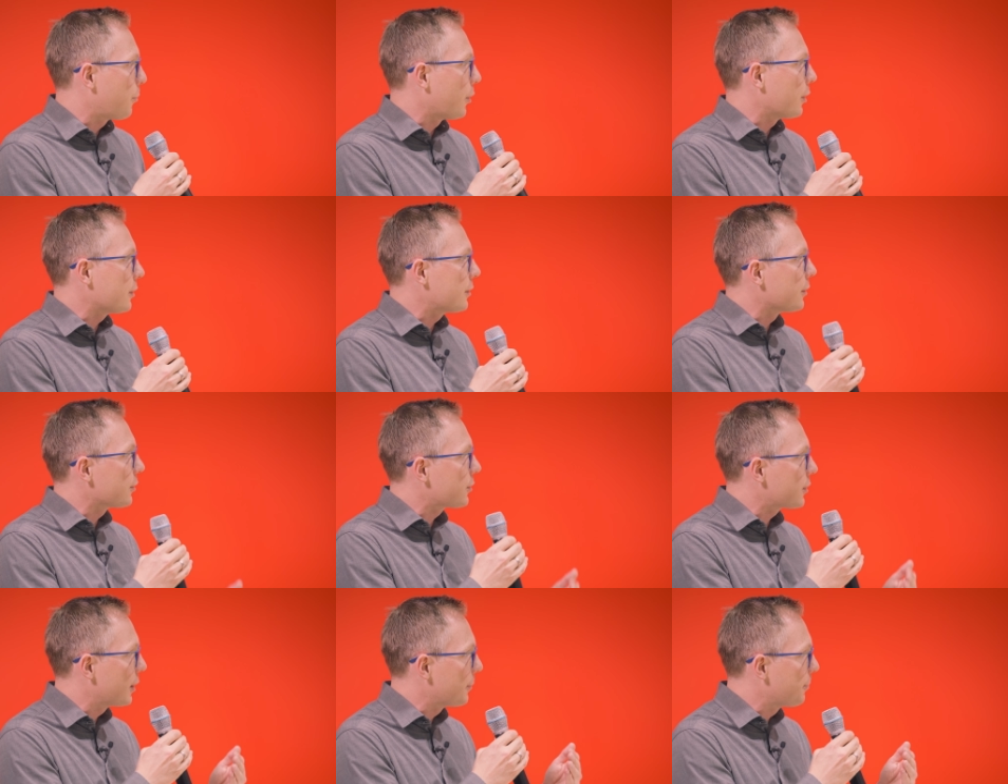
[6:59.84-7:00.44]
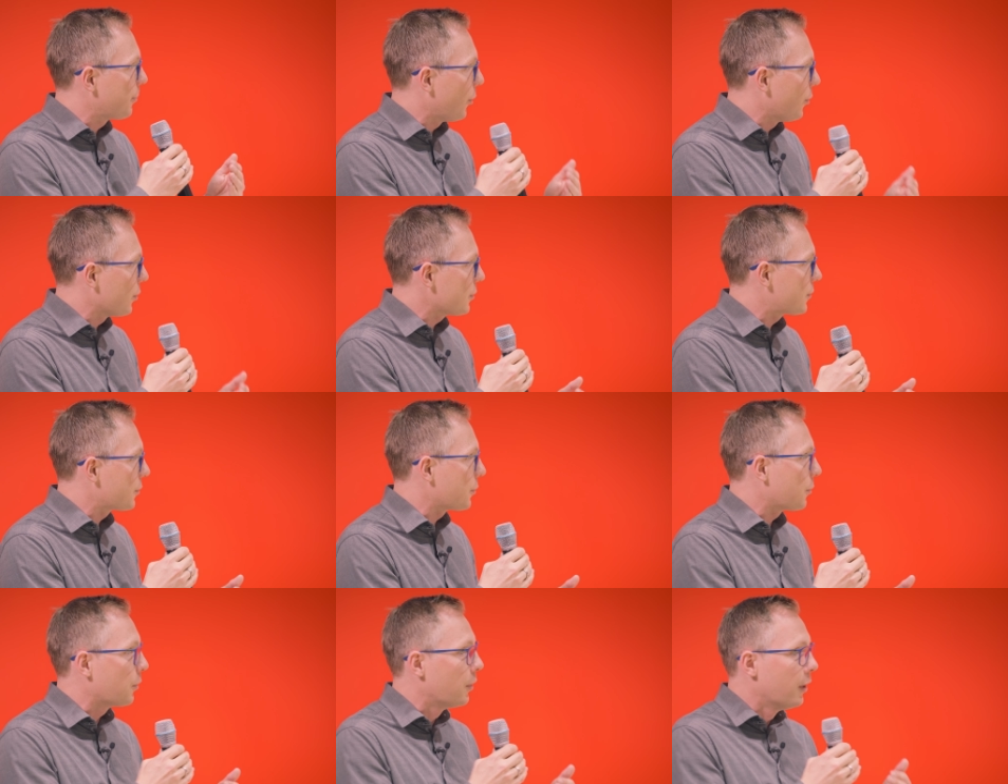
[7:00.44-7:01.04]
partnership.
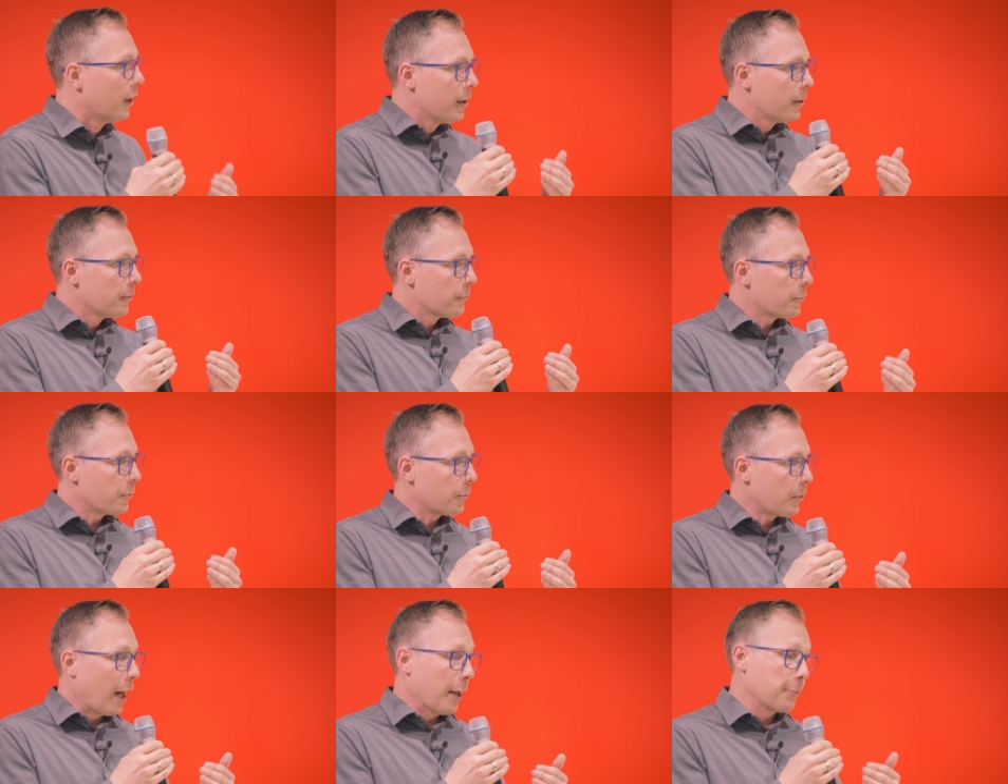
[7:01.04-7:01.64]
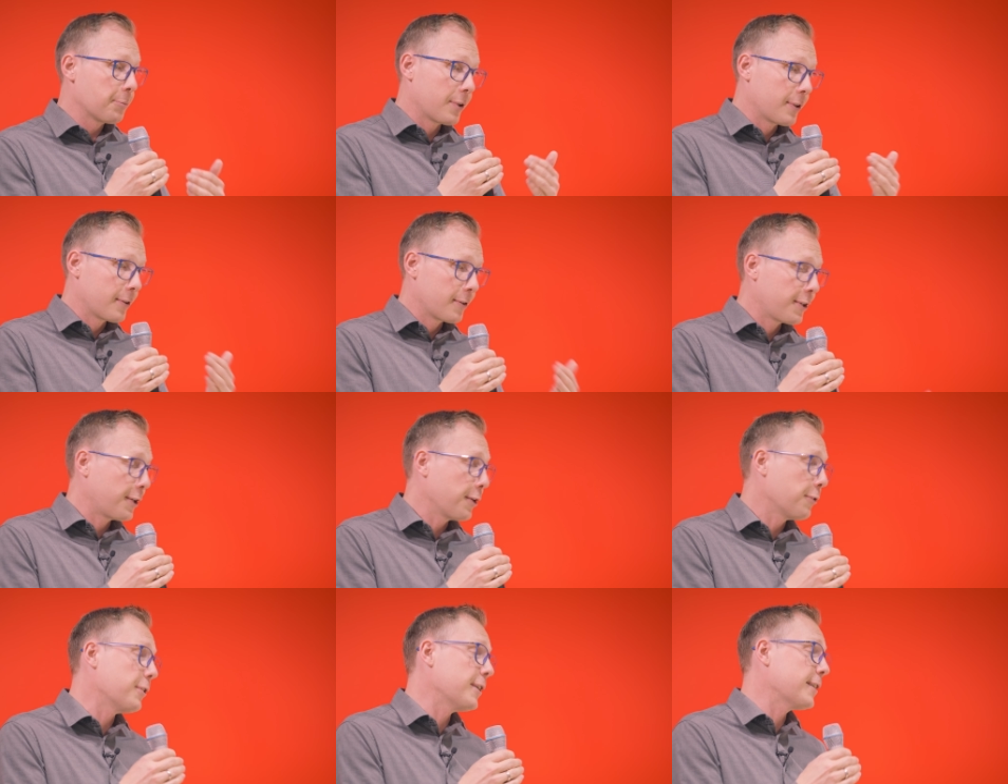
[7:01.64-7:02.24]
Also, I'm
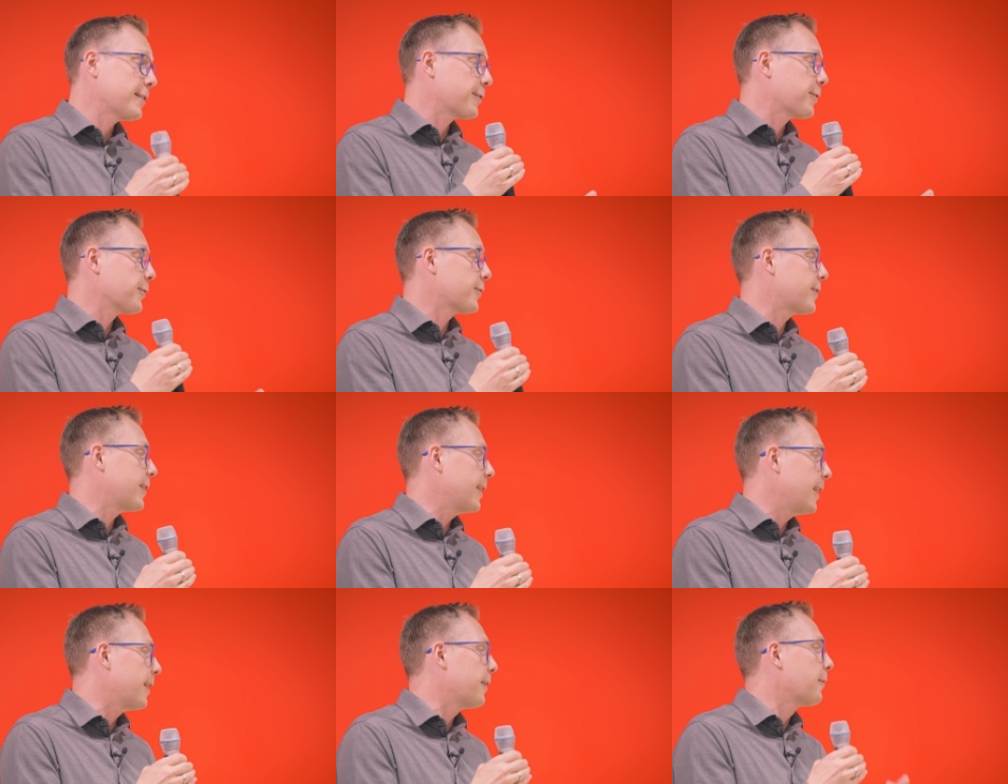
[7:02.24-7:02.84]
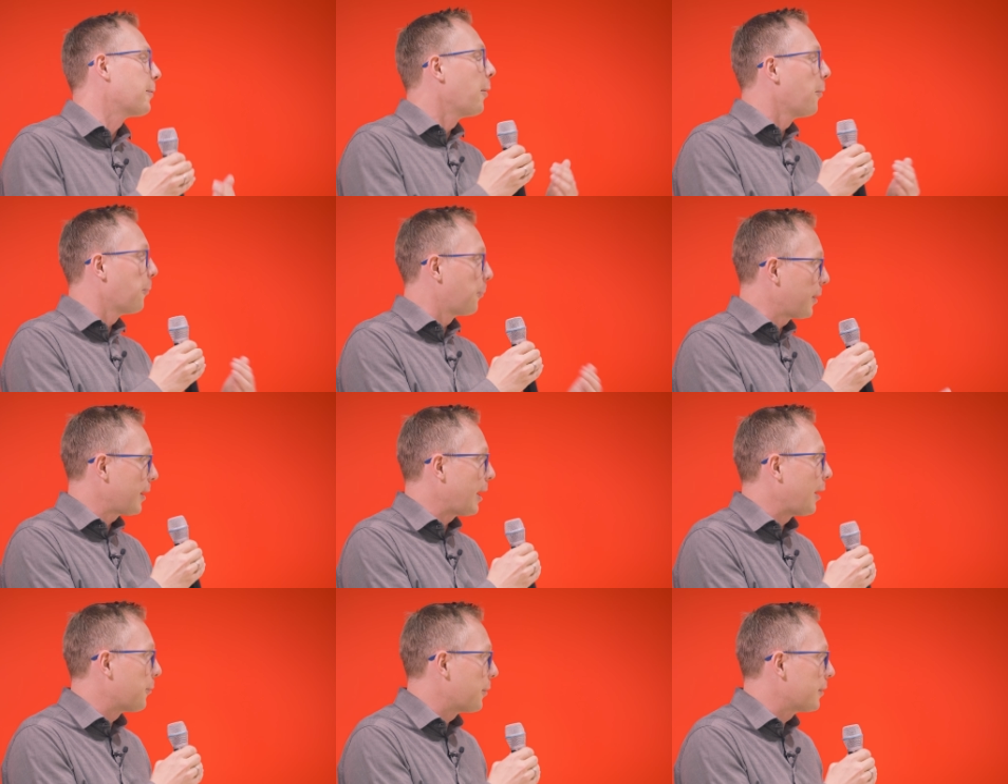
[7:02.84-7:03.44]
curious to see
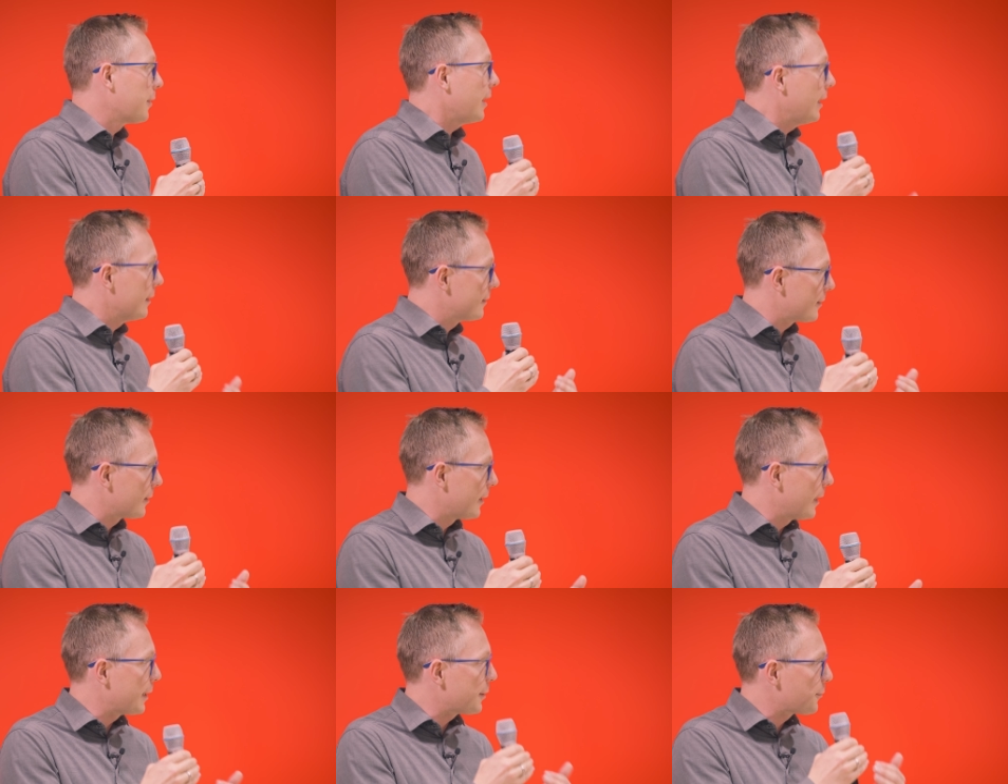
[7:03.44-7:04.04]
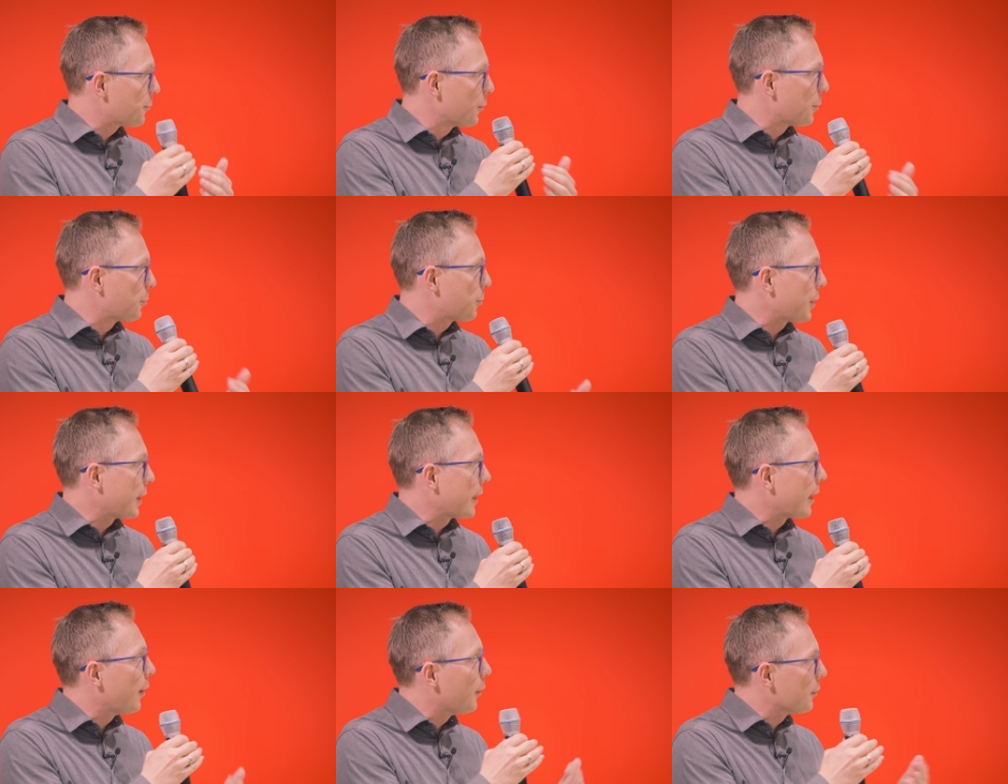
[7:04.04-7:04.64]
what our installation will
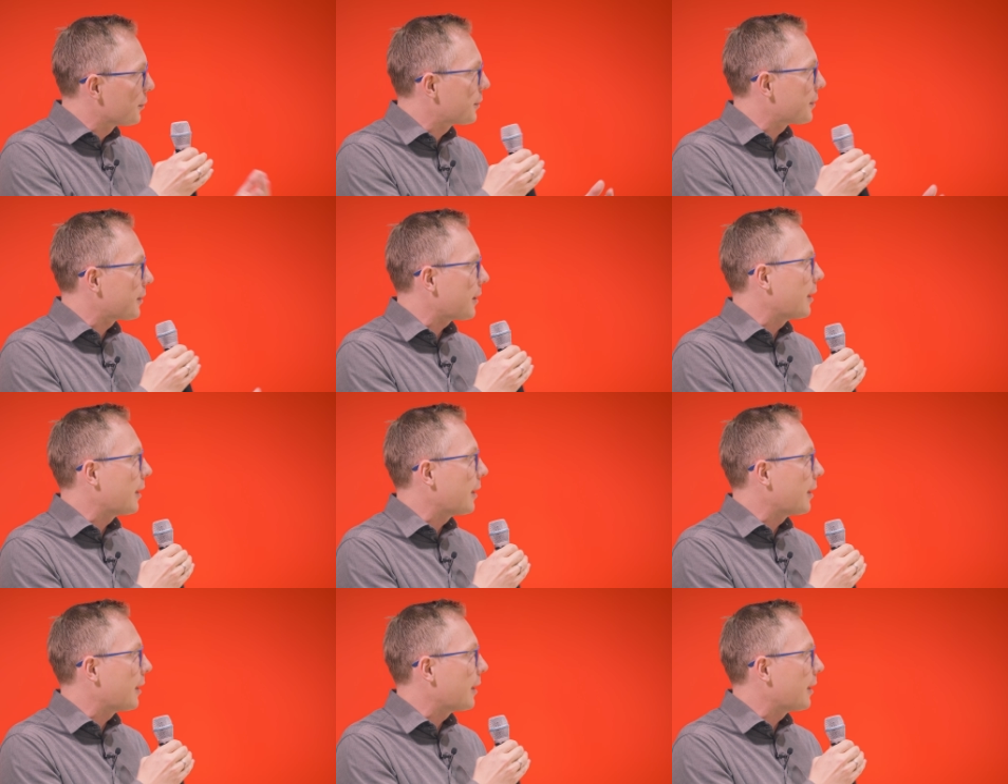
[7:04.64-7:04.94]
bring out